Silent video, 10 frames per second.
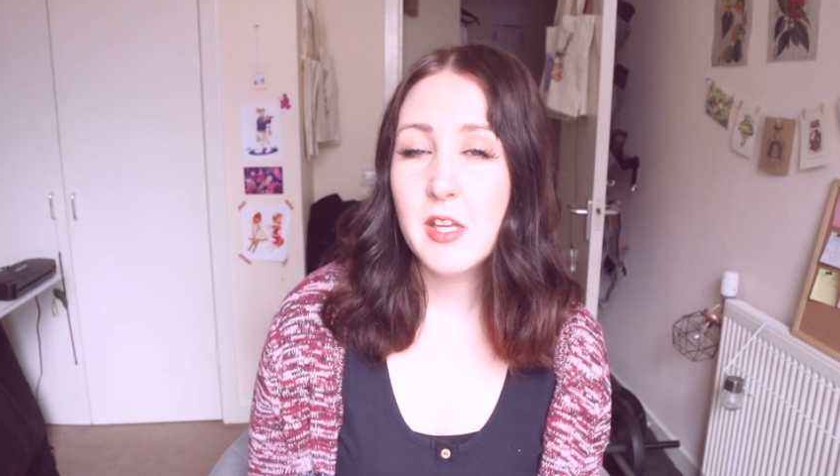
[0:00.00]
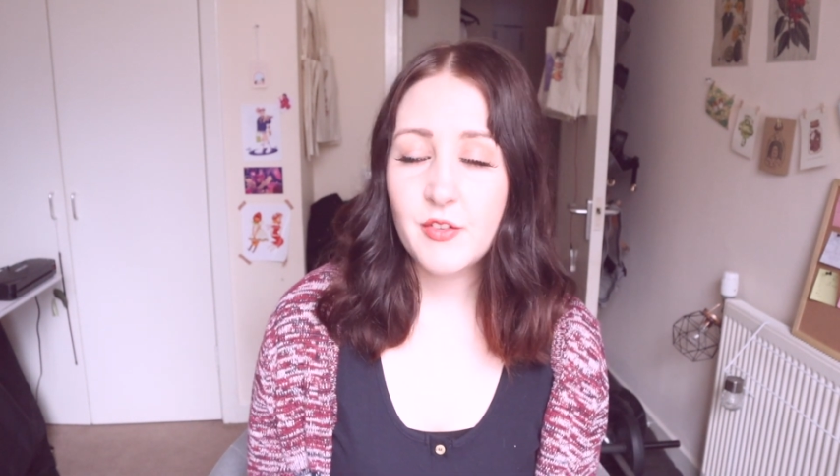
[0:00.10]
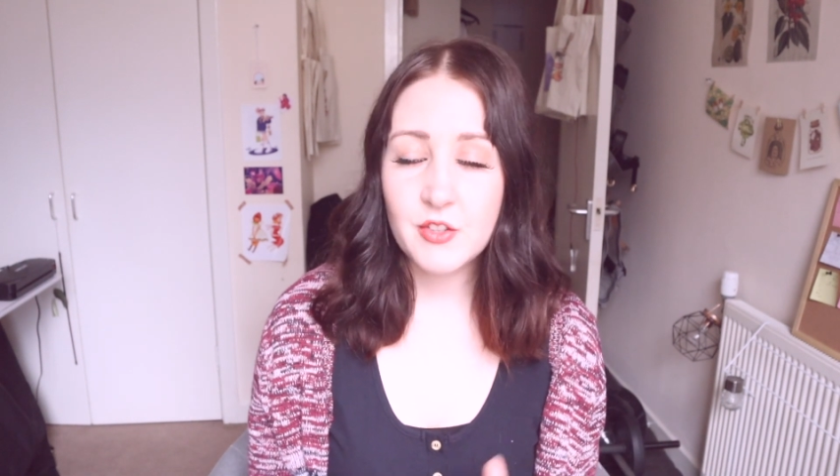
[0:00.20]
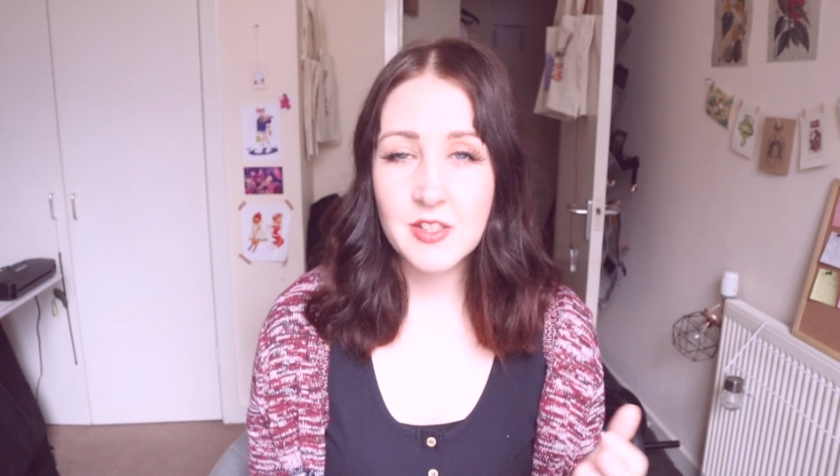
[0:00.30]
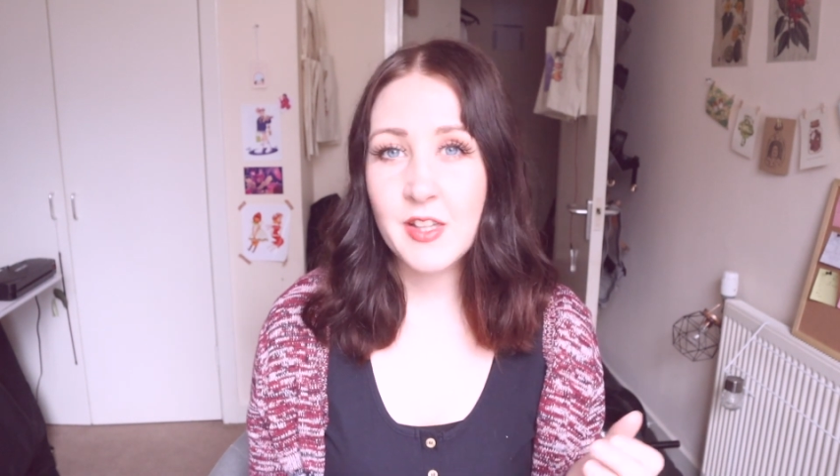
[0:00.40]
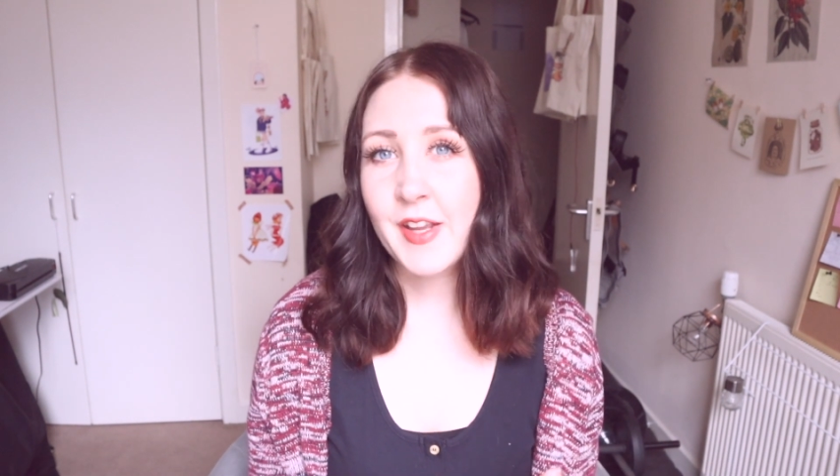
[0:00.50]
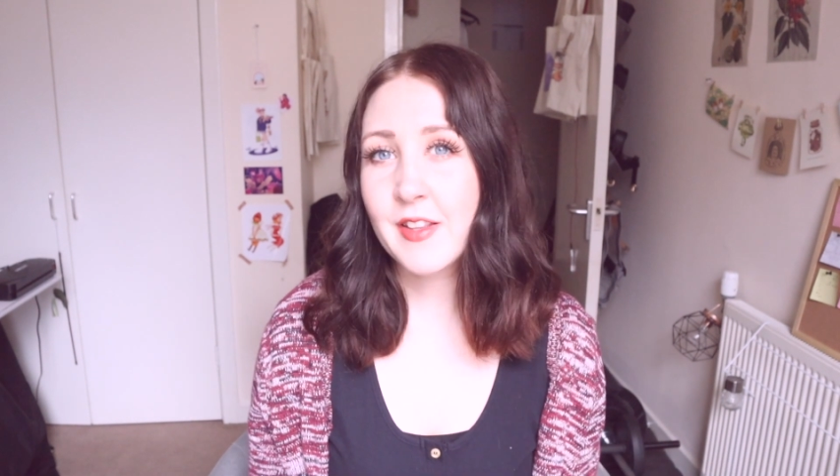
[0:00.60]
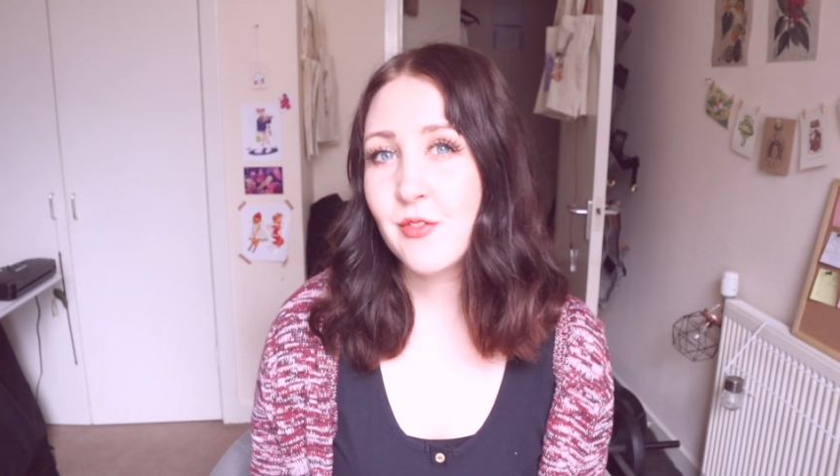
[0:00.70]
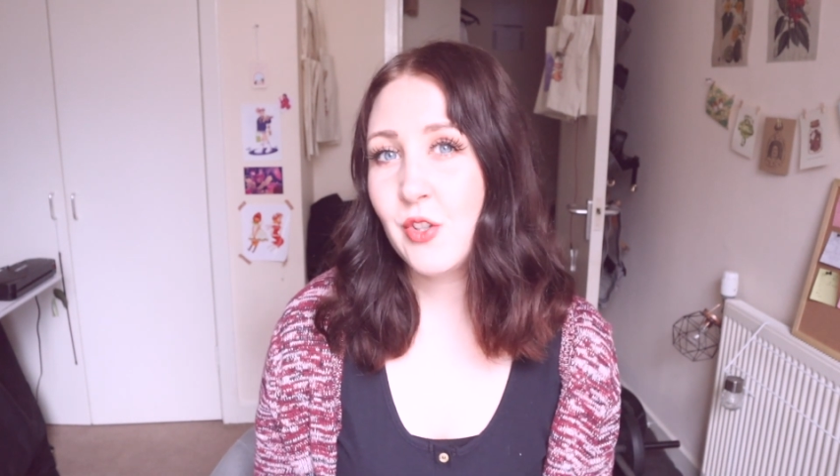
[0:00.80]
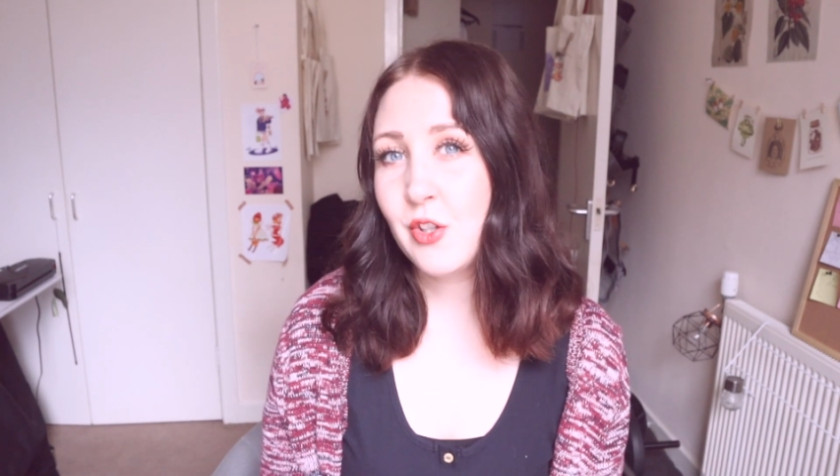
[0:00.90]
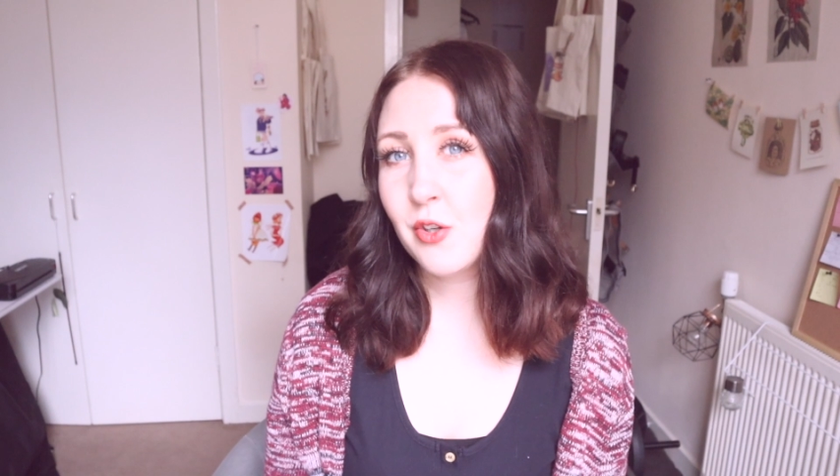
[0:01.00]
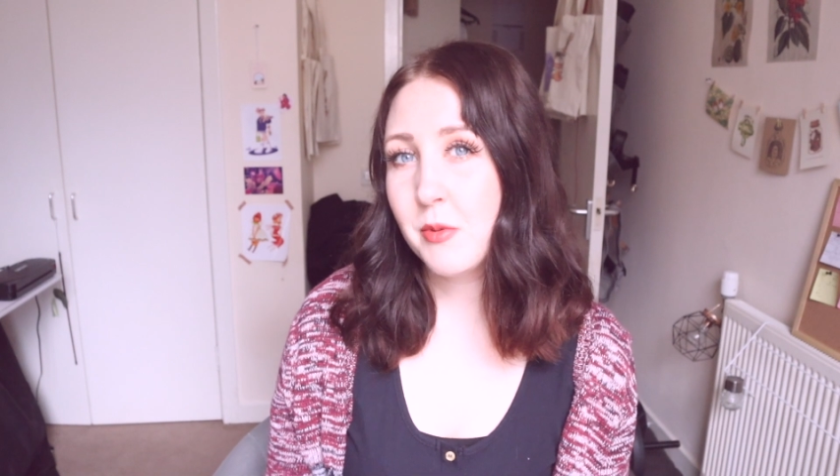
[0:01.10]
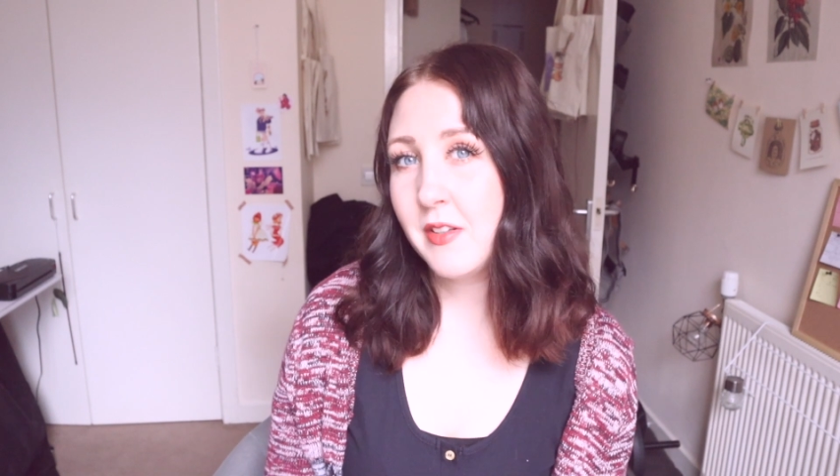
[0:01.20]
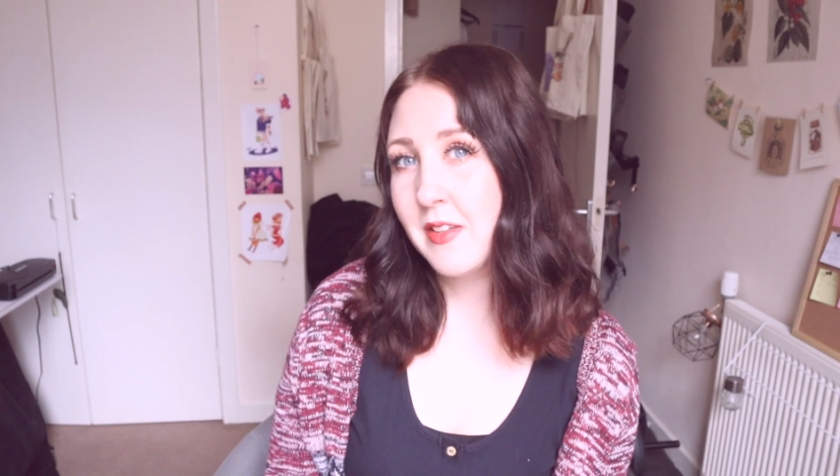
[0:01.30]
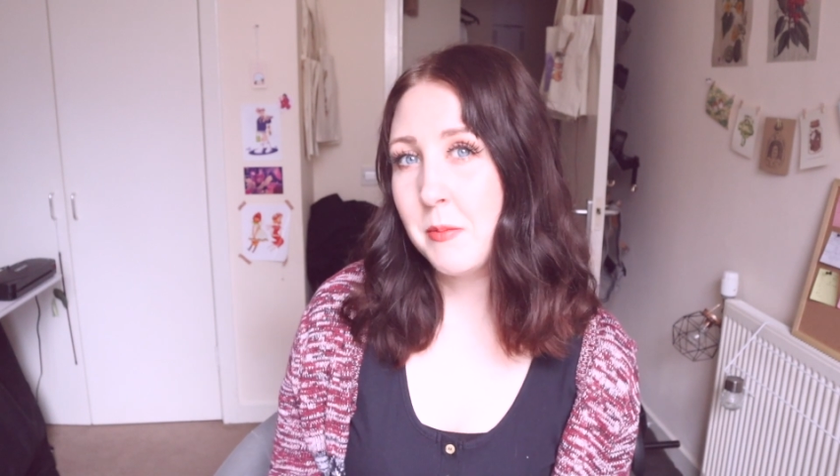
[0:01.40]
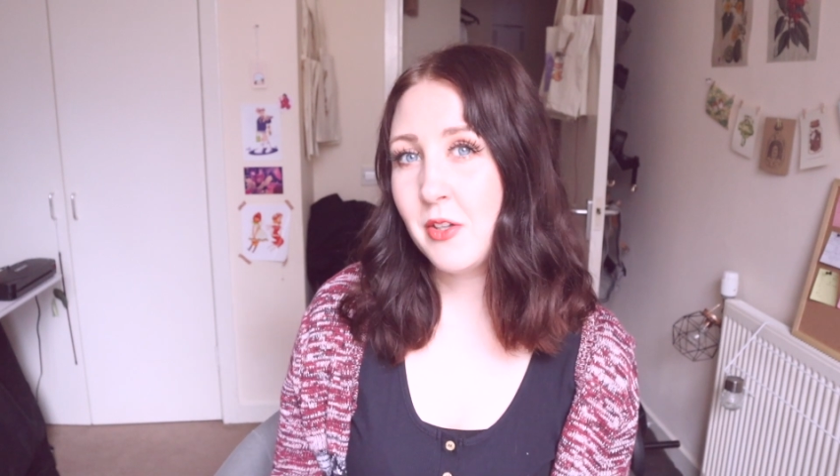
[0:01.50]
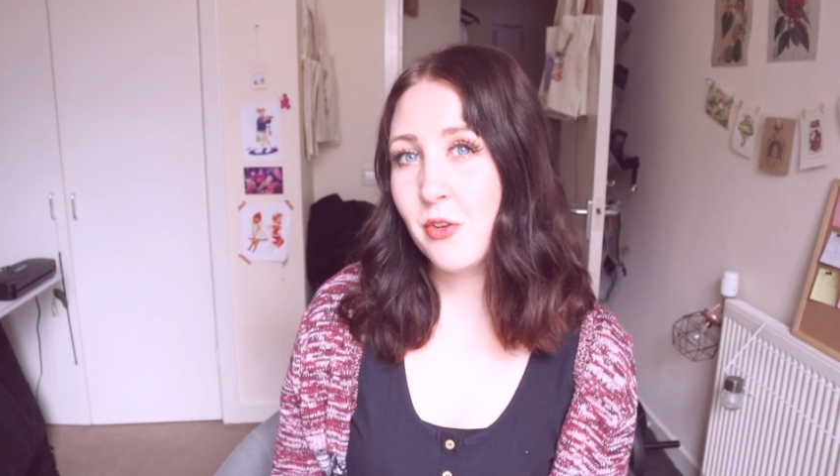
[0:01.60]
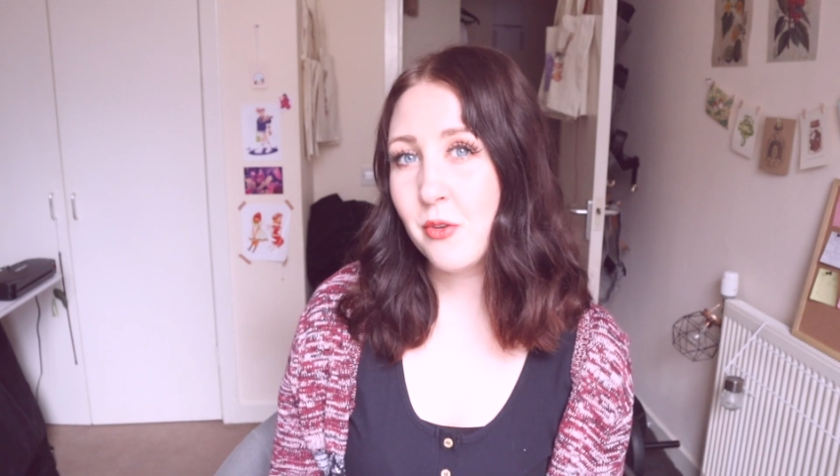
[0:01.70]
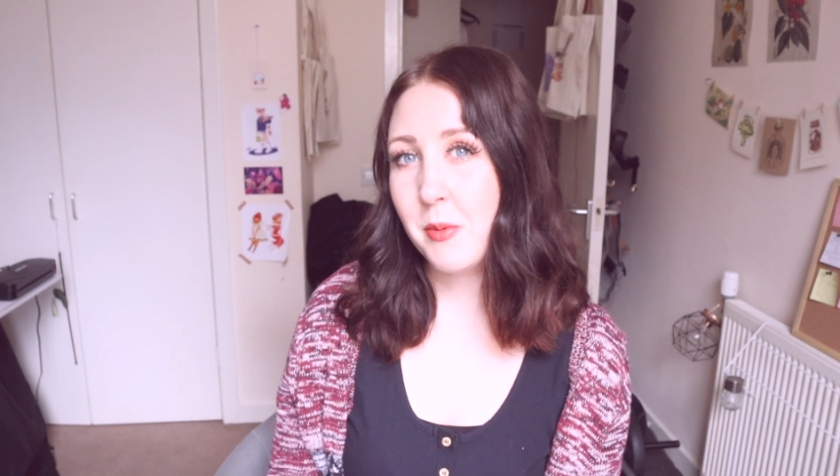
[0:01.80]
If you did like this video, please let me know